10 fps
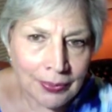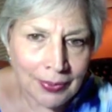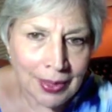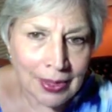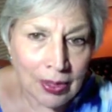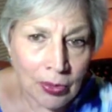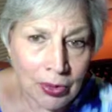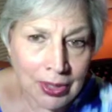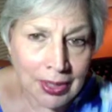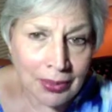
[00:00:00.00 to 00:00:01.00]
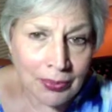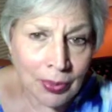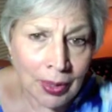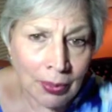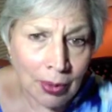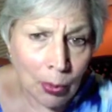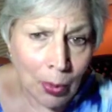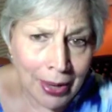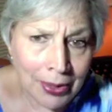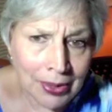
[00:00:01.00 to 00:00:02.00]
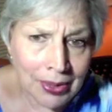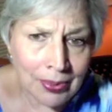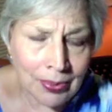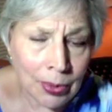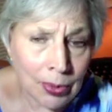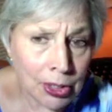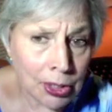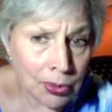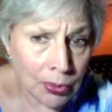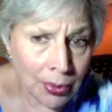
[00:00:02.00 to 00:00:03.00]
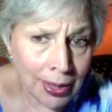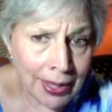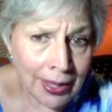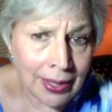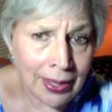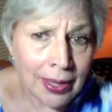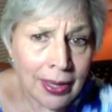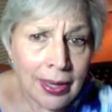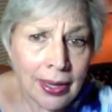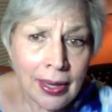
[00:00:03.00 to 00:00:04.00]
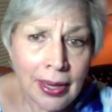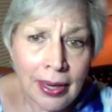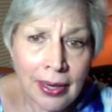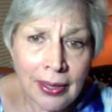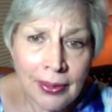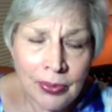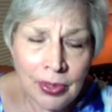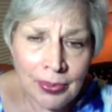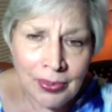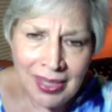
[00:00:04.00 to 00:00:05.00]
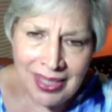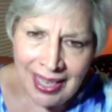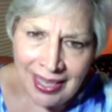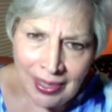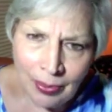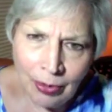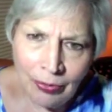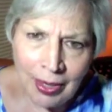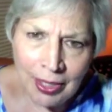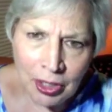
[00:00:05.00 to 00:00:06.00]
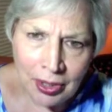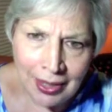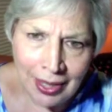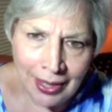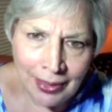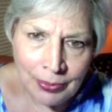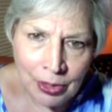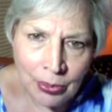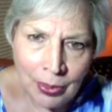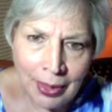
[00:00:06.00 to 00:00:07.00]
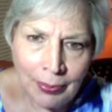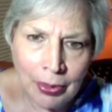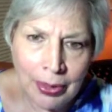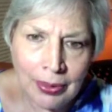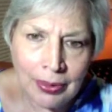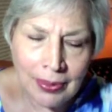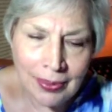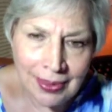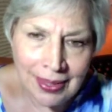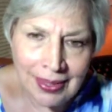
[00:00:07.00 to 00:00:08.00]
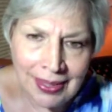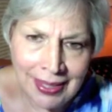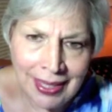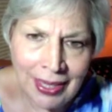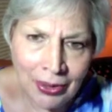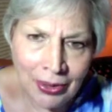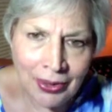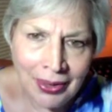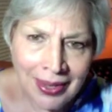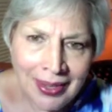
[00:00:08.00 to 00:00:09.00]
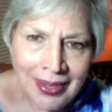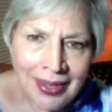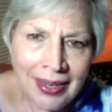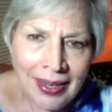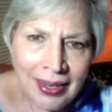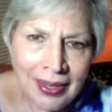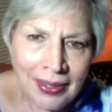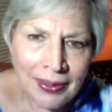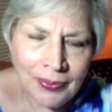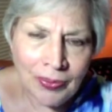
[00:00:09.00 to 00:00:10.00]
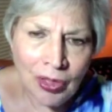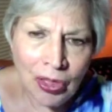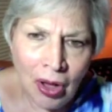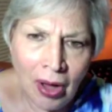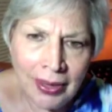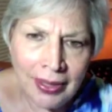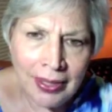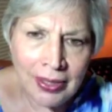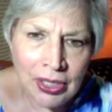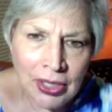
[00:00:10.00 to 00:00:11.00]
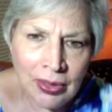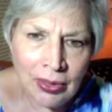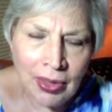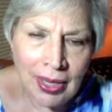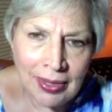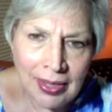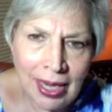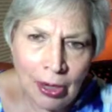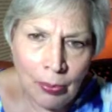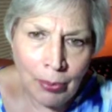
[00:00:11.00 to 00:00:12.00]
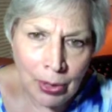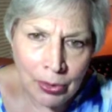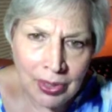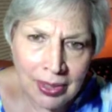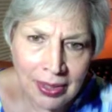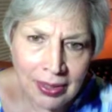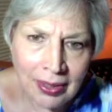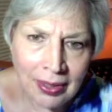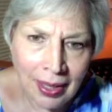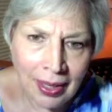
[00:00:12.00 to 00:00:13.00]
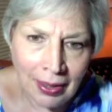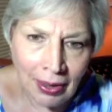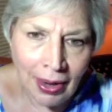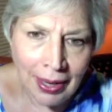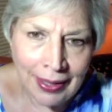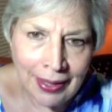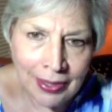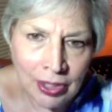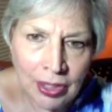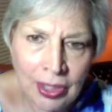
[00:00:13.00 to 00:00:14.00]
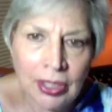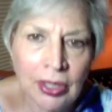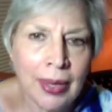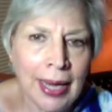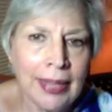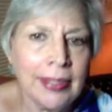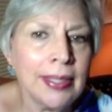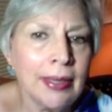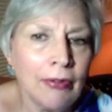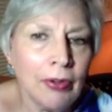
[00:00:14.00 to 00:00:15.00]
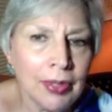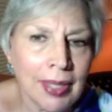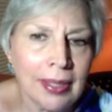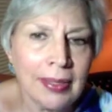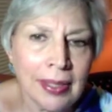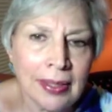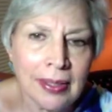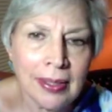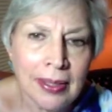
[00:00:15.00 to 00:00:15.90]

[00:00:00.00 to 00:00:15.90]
It's a course that really requires you to do the reading, to take some reflection time, to really put sincere thought into the things that you post online, not just to do a hasty few sentences.